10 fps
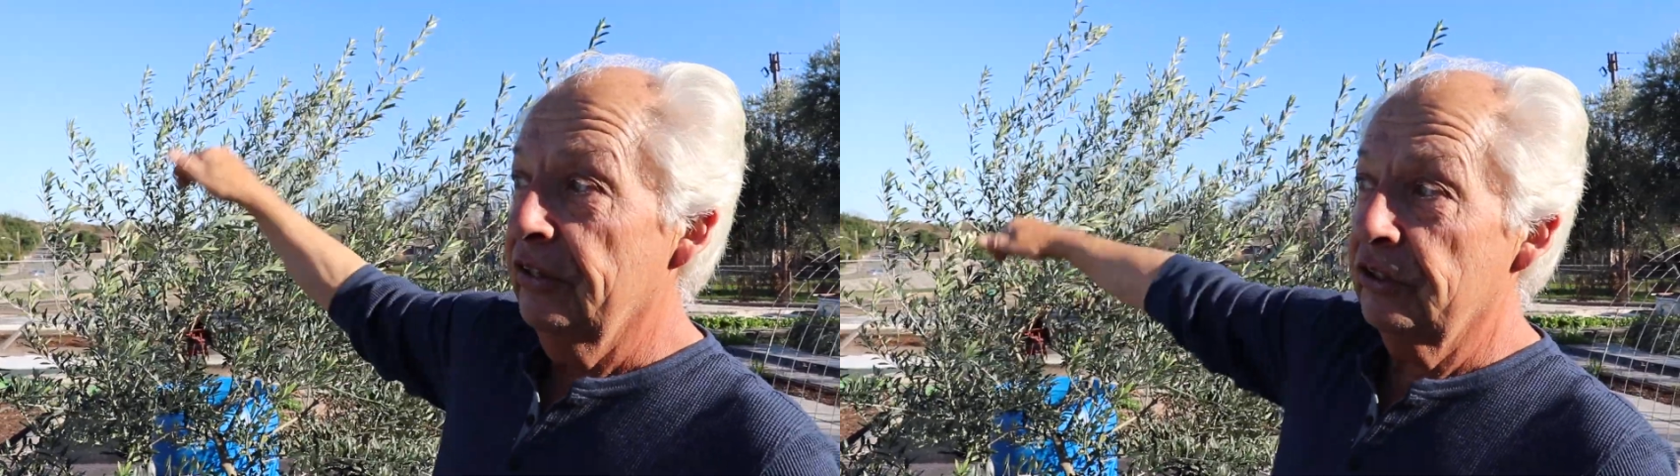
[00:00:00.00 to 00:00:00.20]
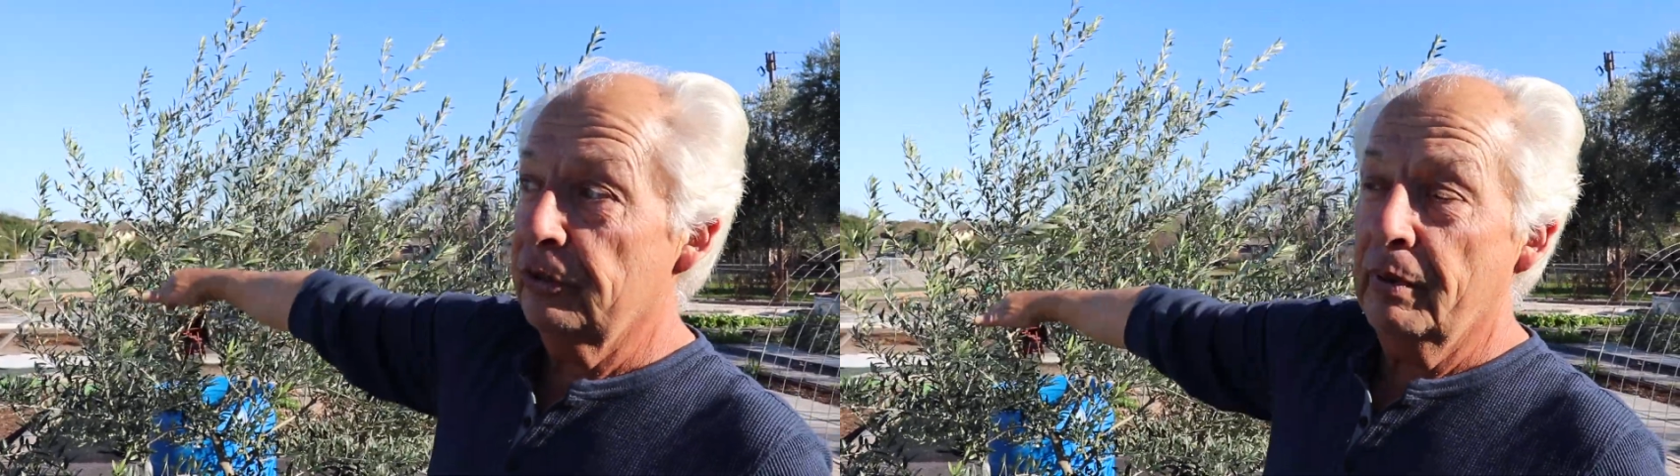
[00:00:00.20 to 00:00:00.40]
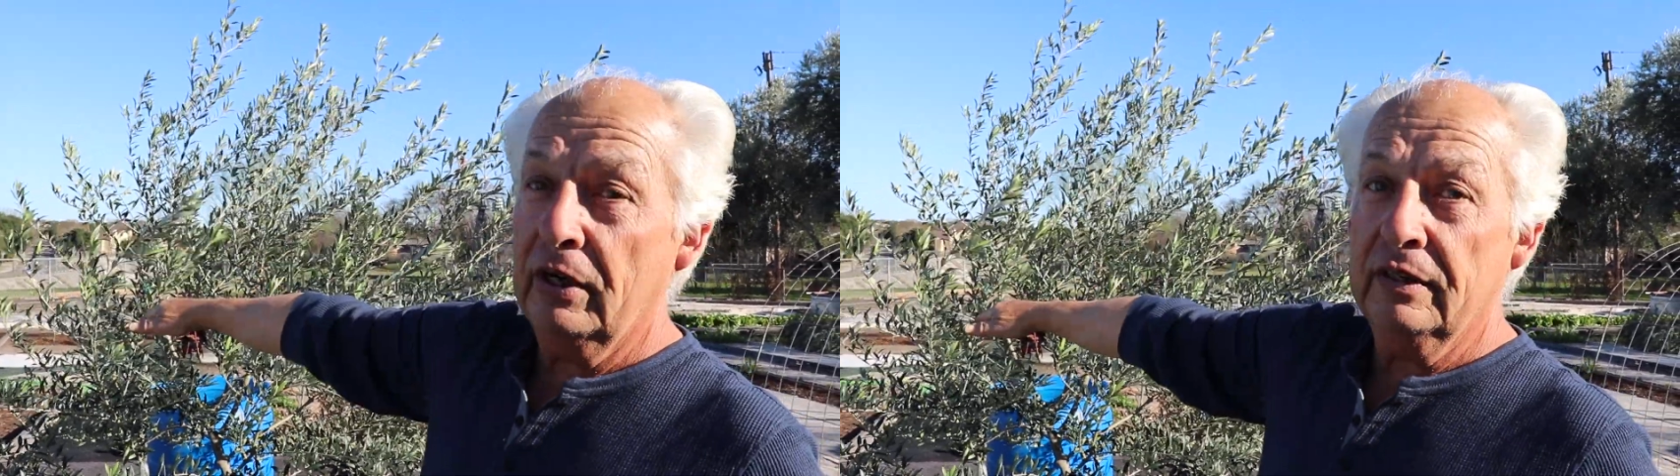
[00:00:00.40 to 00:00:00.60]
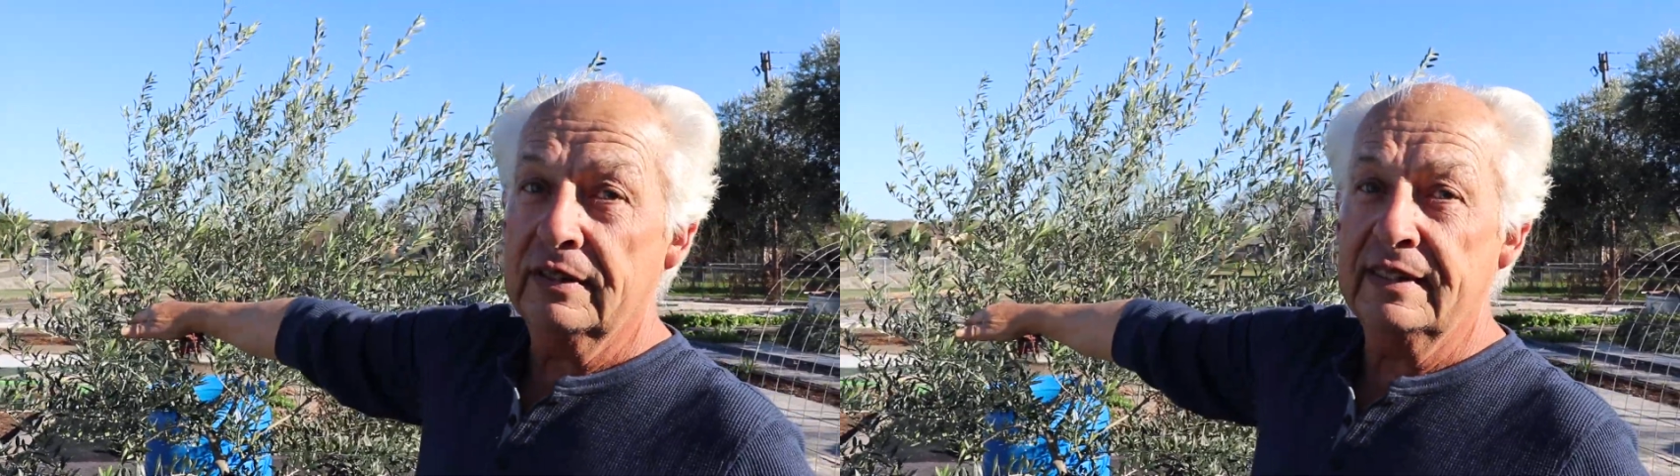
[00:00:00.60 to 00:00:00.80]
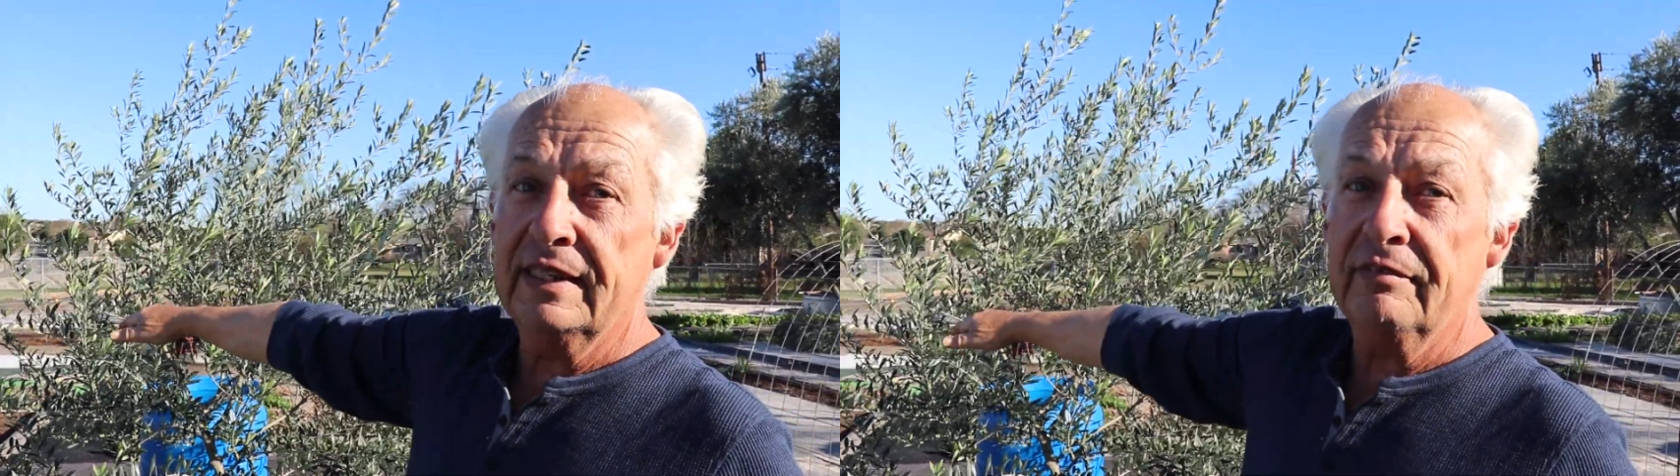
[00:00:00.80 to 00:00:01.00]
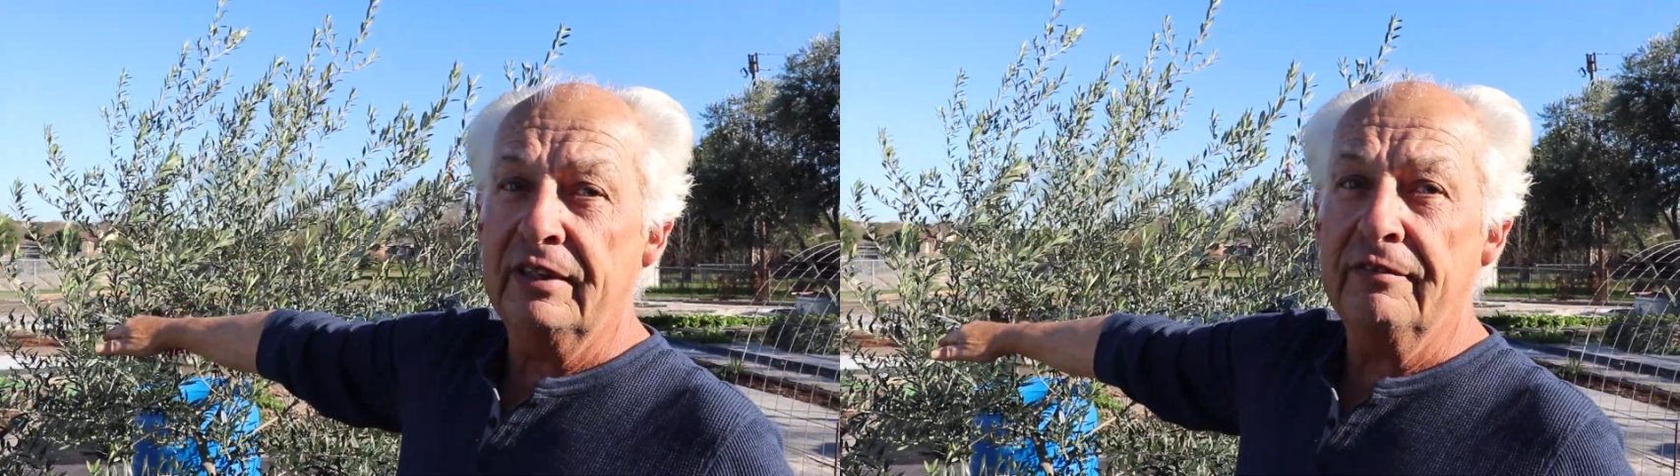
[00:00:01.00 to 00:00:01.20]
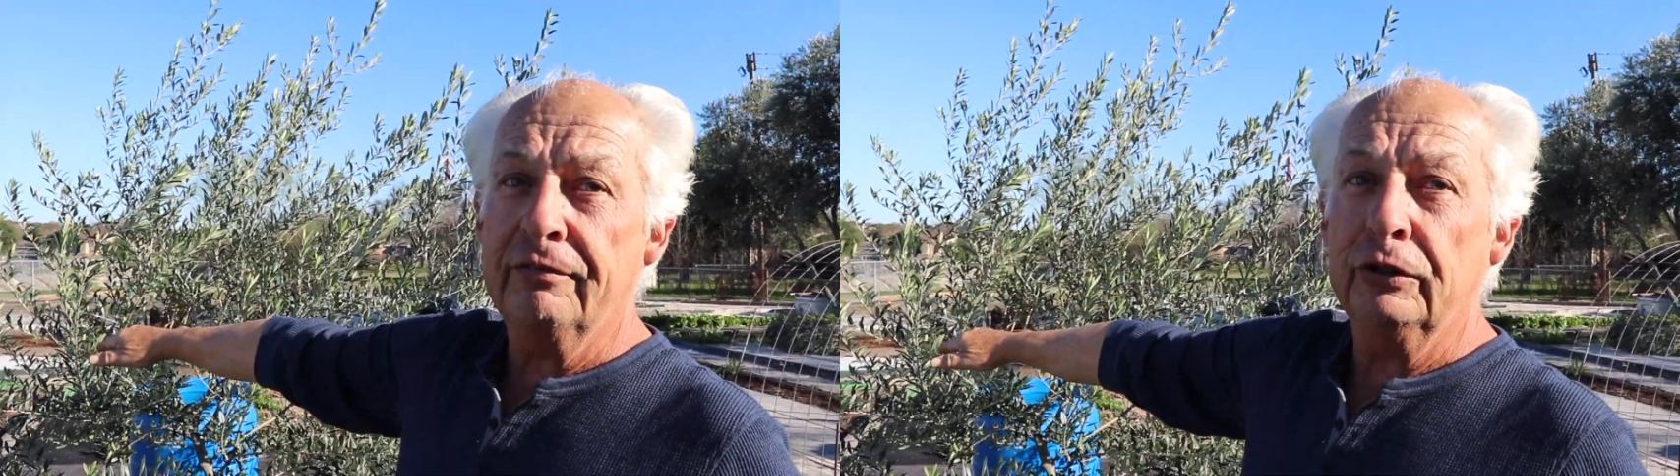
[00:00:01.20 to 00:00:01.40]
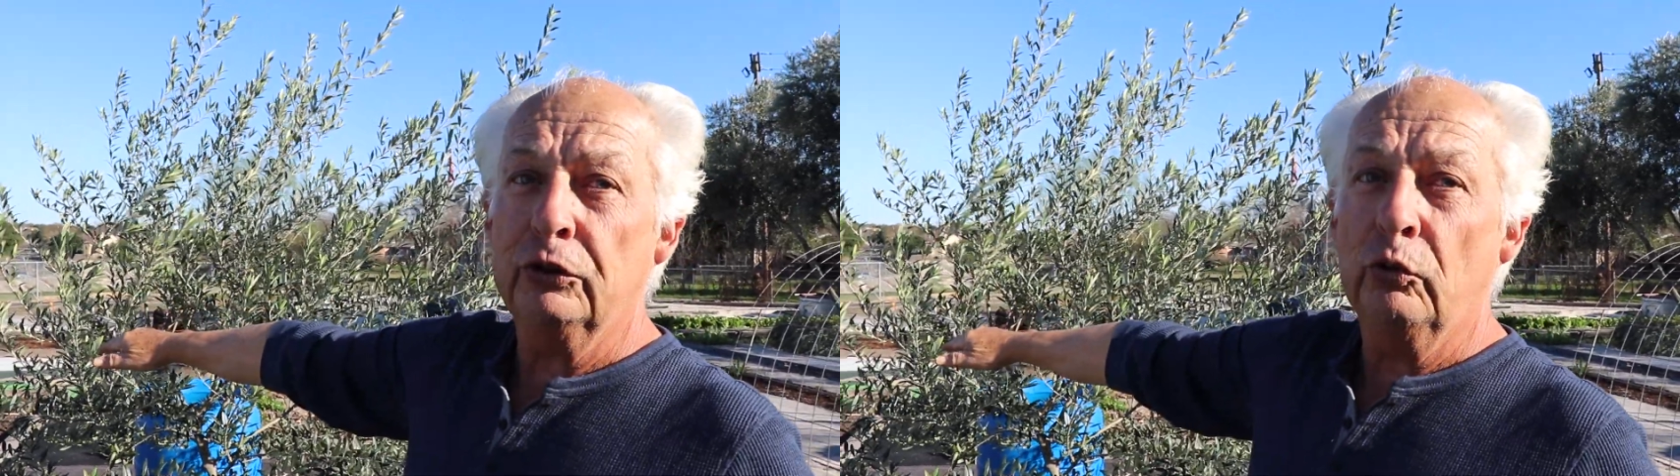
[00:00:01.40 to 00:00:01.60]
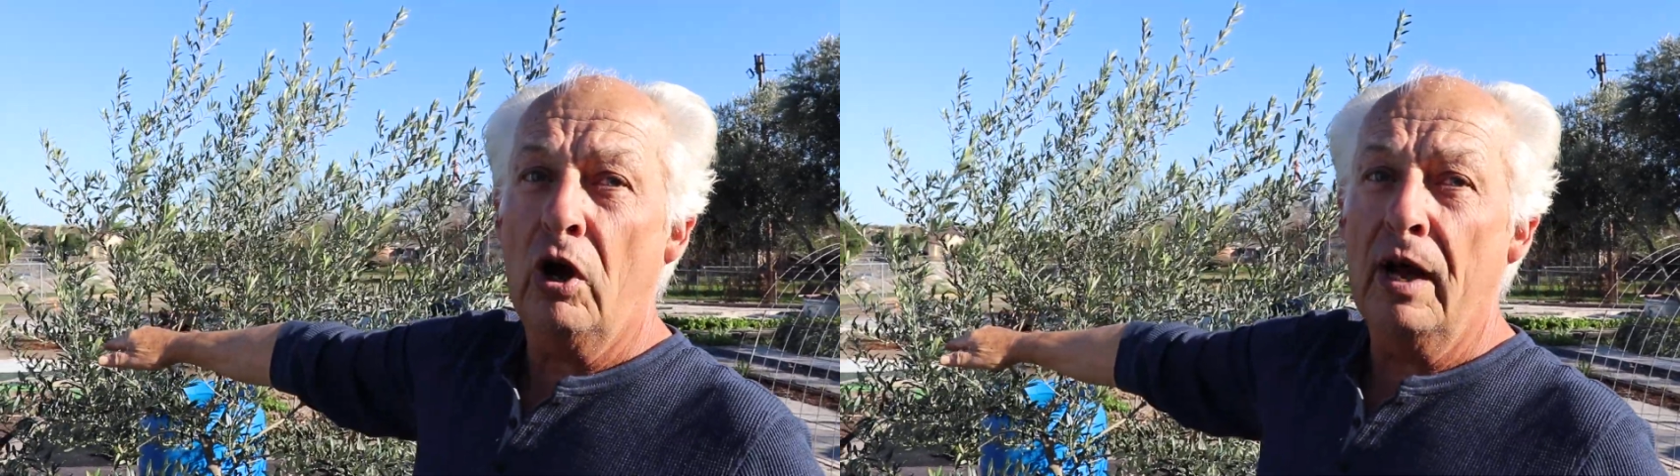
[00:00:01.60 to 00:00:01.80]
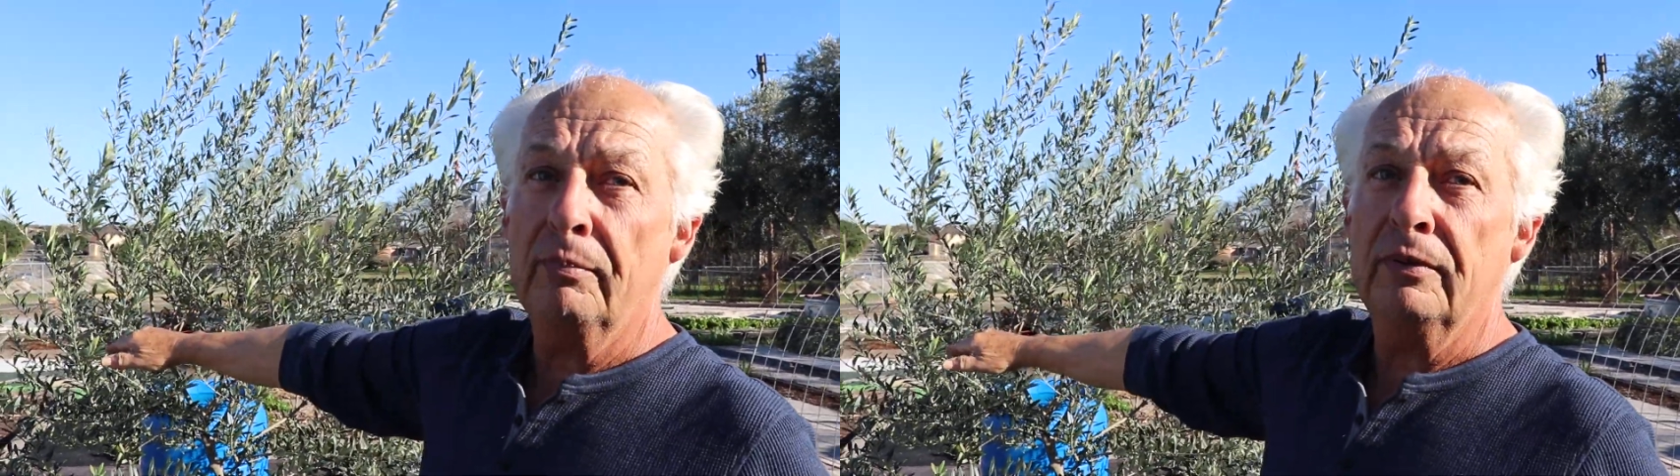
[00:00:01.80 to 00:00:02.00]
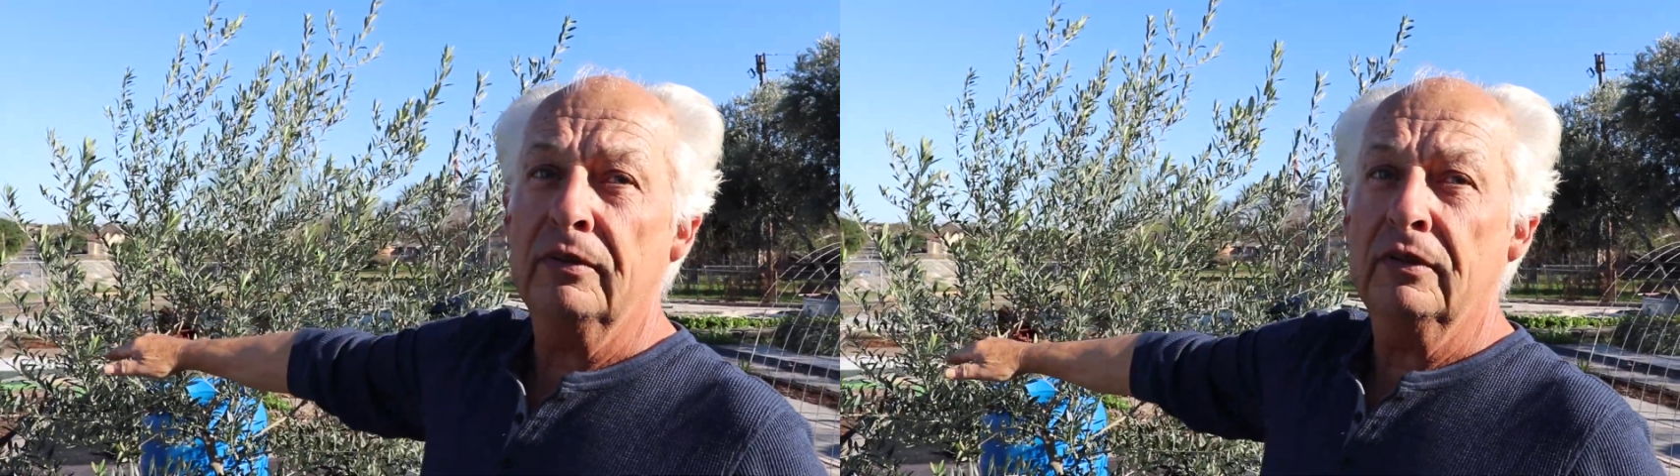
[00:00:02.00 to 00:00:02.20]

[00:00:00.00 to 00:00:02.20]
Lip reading: there's about a 70-foot drop.